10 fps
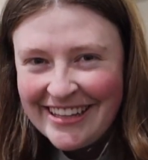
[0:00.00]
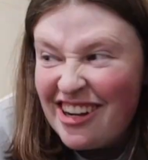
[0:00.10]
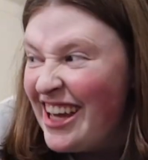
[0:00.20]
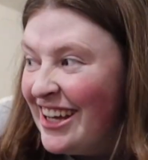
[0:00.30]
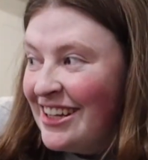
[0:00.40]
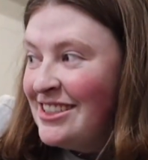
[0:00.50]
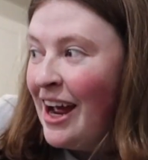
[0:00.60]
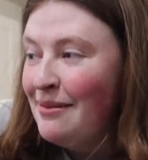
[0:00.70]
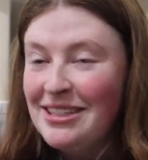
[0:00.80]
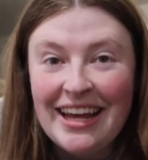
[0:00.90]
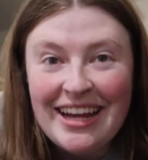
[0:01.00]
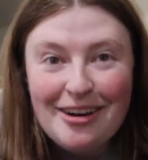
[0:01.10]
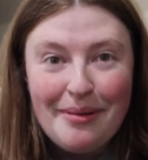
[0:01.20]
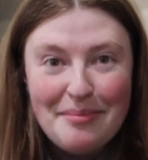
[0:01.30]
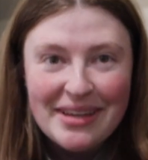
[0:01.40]
Okay, time to take
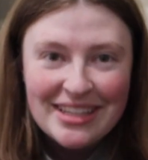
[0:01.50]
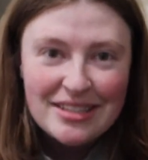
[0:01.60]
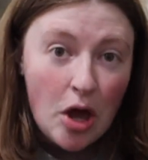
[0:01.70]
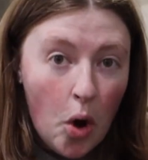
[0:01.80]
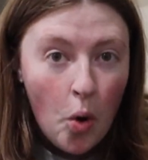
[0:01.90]
care of my bins.